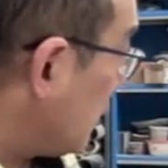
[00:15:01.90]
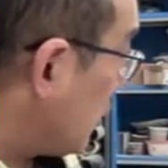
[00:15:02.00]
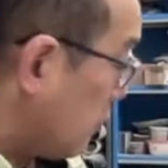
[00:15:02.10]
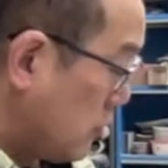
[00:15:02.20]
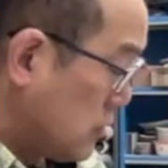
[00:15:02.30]

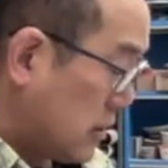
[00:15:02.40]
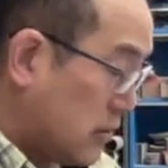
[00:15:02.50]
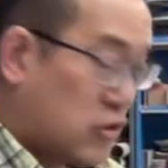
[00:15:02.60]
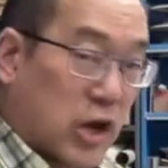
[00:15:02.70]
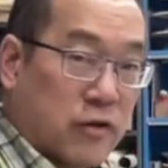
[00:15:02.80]
goes,
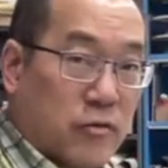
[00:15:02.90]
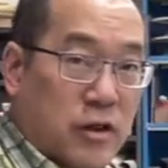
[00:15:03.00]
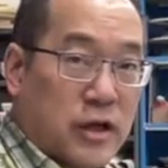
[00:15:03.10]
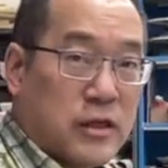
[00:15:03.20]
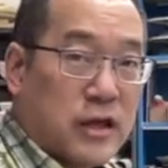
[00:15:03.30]

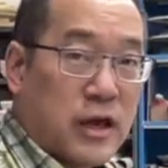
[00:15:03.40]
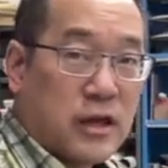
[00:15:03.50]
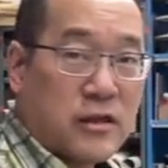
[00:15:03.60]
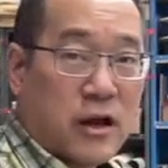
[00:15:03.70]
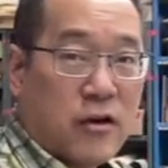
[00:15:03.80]
generally
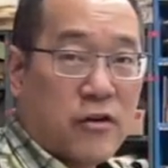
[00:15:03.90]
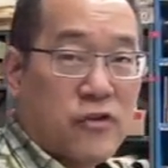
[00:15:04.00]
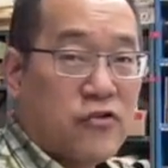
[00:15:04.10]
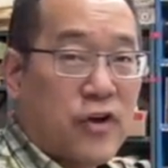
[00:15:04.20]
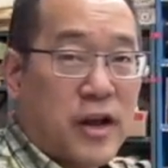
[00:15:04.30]
things that are
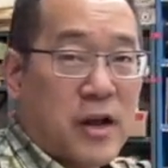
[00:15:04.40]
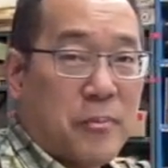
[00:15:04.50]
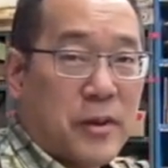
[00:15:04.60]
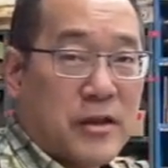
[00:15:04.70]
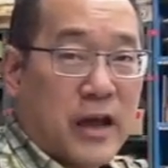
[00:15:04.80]
straight
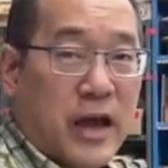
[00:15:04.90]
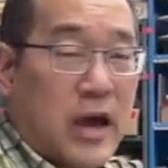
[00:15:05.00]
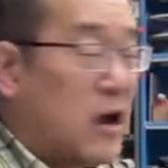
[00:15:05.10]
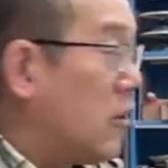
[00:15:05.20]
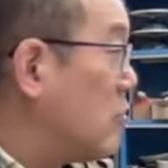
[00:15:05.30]
up and
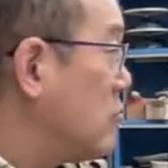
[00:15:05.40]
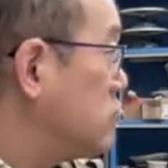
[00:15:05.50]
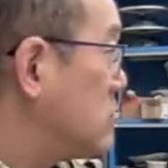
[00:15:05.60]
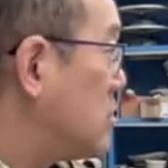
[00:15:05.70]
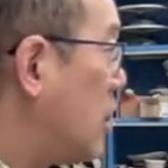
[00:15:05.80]
down
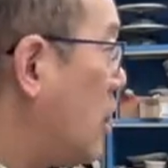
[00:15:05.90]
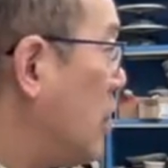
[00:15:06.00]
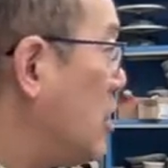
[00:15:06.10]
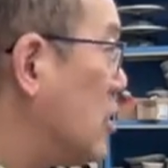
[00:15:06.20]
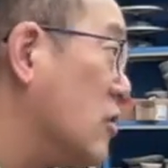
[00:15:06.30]

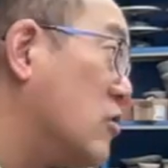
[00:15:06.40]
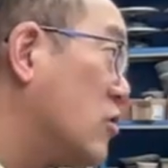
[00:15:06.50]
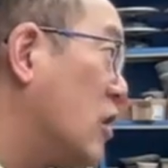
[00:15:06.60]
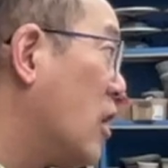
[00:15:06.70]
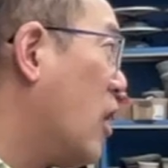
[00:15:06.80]

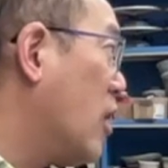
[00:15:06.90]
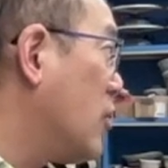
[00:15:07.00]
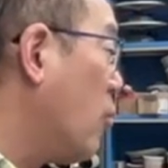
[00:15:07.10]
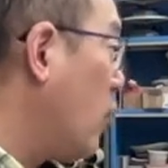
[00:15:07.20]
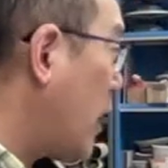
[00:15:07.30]
ish are
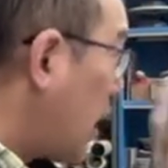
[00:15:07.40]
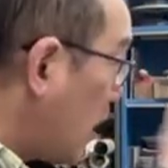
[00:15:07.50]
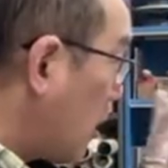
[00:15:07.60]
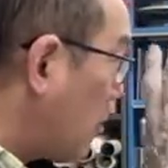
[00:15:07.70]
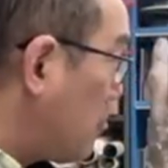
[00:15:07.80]
the way
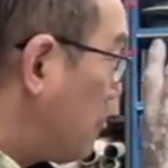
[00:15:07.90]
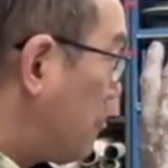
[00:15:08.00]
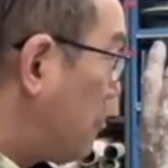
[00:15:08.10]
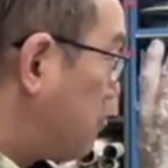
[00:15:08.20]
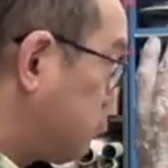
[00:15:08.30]
our
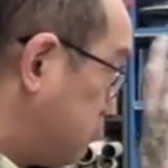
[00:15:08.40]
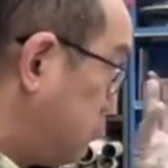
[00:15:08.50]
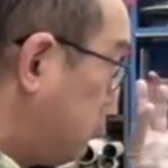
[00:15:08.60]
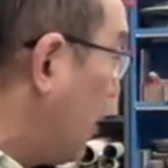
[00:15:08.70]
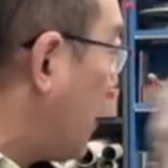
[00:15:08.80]

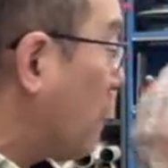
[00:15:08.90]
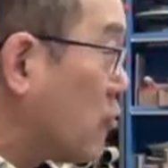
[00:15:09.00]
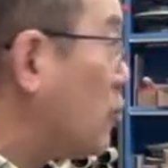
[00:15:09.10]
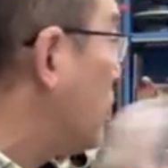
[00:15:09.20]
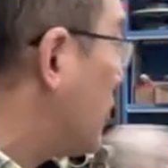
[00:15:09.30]

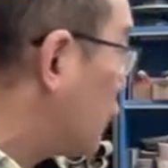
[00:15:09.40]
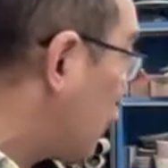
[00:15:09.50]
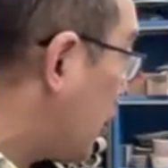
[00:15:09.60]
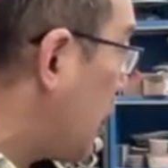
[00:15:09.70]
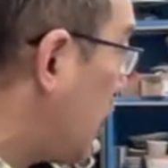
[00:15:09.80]
whatever we've been
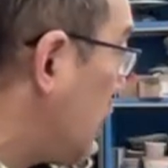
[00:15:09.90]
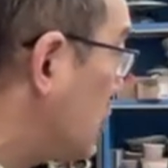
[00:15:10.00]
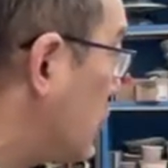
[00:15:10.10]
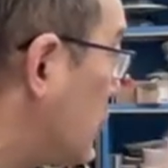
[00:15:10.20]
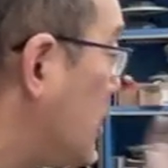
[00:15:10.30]

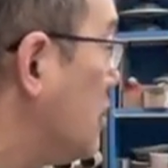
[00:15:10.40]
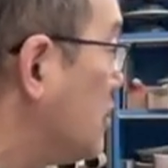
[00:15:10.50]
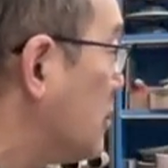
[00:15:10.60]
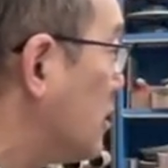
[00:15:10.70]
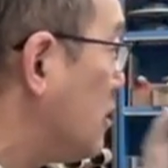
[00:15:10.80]
trained to
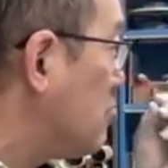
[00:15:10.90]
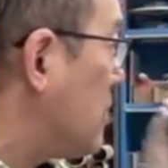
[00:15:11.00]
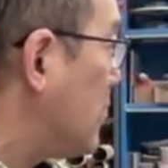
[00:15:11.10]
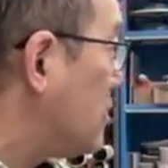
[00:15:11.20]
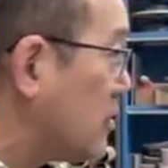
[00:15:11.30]
easily
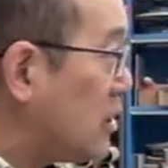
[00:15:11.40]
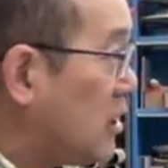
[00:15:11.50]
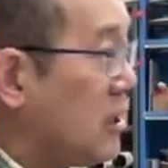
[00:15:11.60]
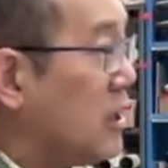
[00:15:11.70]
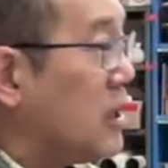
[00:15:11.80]

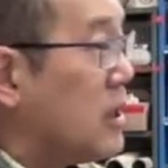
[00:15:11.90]
mentally